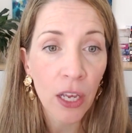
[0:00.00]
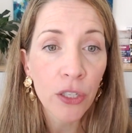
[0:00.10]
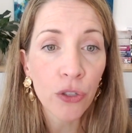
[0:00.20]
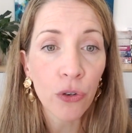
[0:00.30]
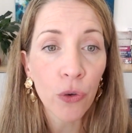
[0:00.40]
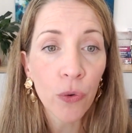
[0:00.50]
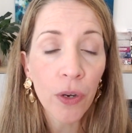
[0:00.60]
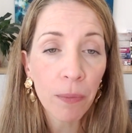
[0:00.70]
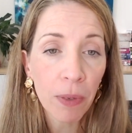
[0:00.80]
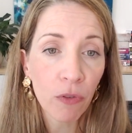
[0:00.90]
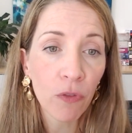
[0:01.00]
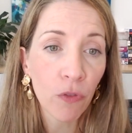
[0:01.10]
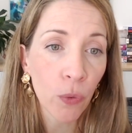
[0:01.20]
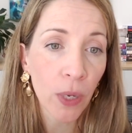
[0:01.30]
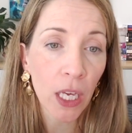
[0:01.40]
So you're going to be
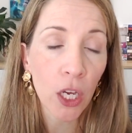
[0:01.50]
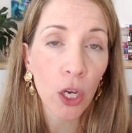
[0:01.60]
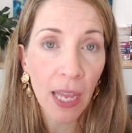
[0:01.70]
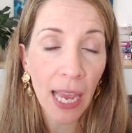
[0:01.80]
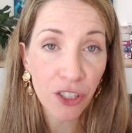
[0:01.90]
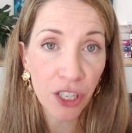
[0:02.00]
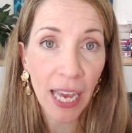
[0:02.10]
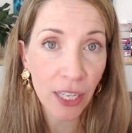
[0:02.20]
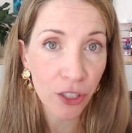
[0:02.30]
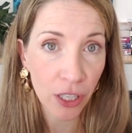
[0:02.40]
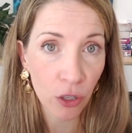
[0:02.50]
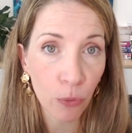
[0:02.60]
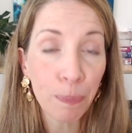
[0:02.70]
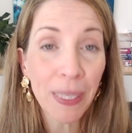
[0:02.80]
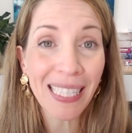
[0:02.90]
reviewing education, your
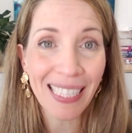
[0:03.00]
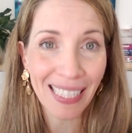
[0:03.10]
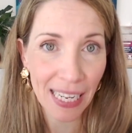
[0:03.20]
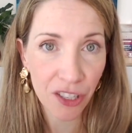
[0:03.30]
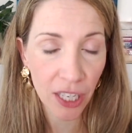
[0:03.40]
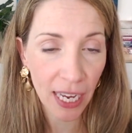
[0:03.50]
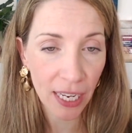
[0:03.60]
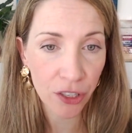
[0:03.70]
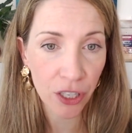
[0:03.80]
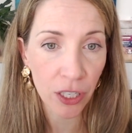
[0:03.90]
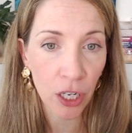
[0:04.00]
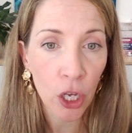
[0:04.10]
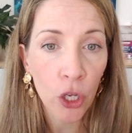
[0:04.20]
business education,